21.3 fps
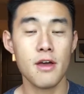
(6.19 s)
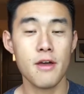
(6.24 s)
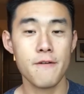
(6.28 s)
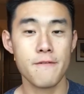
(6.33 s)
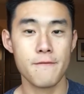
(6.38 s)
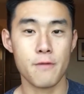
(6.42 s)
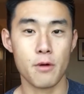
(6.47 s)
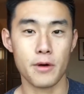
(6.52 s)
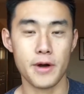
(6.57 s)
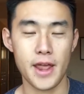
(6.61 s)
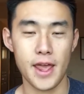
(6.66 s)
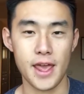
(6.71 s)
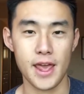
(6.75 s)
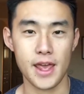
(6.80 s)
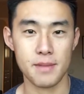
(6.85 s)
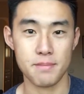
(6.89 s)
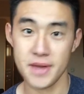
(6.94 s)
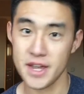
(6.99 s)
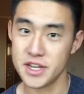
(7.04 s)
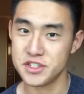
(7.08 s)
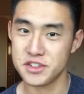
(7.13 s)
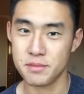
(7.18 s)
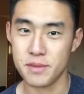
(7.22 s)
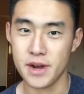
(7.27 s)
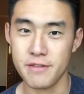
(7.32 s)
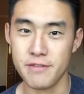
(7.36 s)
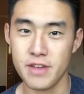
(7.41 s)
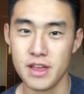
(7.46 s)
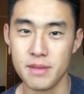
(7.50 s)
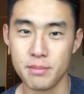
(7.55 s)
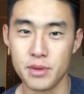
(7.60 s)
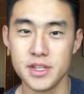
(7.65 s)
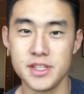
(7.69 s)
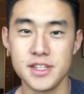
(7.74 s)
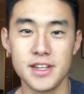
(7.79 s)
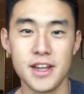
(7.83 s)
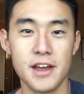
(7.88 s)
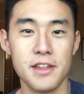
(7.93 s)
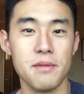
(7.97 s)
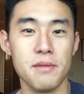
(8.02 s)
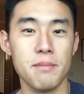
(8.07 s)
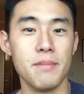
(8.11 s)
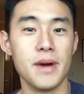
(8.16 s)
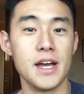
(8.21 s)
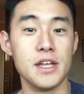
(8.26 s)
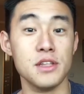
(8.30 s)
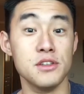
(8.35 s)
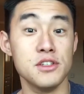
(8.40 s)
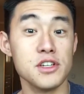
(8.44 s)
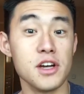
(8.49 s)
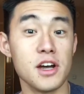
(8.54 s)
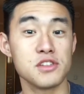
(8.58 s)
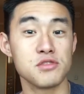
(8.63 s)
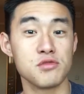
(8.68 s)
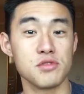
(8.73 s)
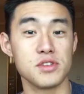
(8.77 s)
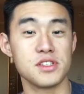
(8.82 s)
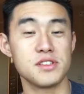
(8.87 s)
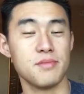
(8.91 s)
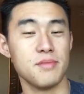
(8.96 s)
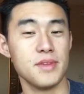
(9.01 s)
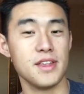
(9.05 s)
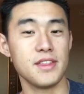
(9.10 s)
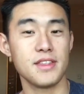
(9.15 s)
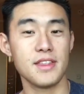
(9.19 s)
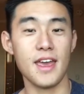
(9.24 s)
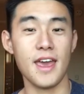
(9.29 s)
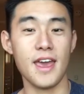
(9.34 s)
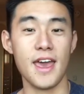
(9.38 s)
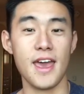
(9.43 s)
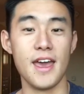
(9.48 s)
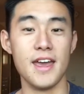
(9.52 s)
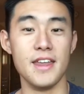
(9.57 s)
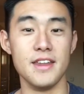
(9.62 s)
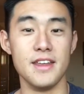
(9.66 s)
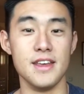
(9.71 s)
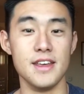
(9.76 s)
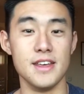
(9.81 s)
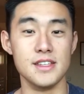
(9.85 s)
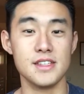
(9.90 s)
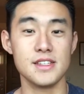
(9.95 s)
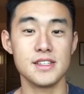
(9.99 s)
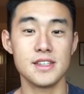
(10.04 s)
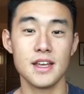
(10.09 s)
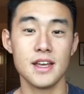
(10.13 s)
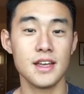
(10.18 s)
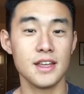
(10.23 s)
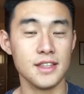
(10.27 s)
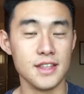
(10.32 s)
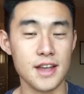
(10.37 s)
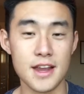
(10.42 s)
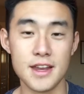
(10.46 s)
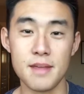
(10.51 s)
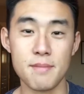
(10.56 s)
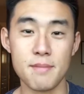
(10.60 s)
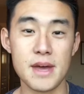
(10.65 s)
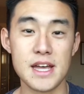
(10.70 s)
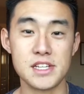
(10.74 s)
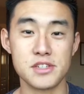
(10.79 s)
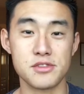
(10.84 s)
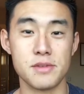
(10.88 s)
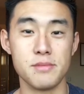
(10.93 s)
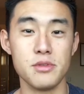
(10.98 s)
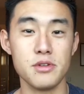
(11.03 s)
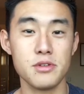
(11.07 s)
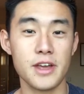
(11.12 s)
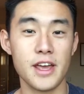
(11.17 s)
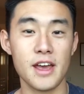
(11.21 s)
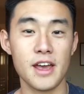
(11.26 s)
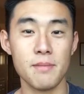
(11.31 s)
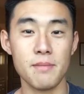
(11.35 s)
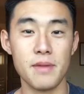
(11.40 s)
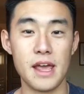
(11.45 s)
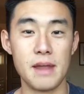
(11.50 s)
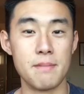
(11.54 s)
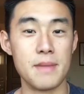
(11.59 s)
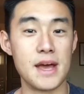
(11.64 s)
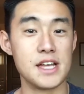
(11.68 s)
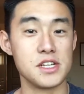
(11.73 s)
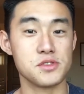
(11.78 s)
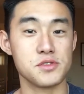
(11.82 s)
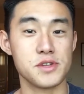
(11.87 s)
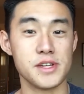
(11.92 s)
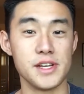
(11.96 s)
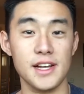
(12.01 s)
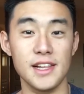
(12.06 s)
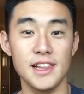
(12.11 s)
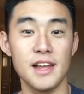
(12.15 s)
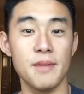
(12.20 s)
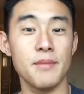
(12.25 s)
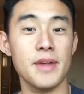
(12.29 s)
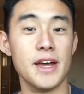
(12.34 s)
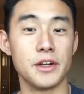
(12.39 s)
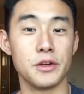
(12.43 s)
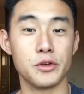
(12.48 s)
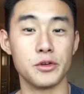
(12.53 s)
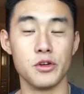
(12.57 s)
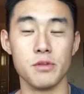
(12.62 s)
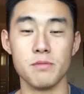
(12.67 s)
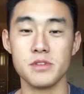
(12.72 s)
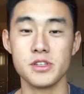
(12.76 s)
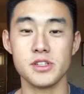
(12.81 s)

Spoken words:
for a mastermind event put together by Joshua Smith and his 90-day Mastery Bootcamp and Mastery alumni group.